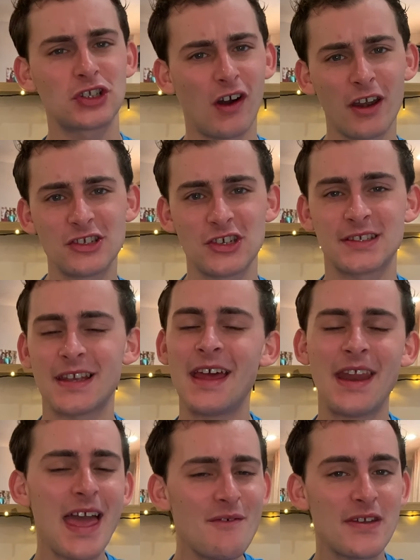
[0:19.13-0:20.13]
colleges,
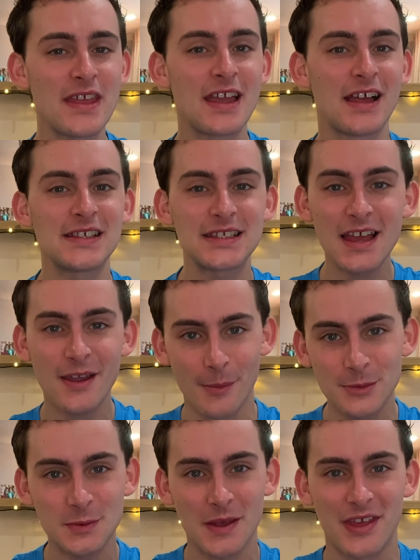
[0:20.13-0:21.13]
and everything else that
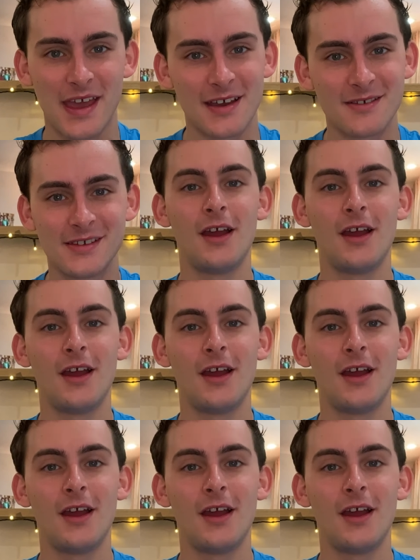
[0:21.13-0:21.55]
comes with it.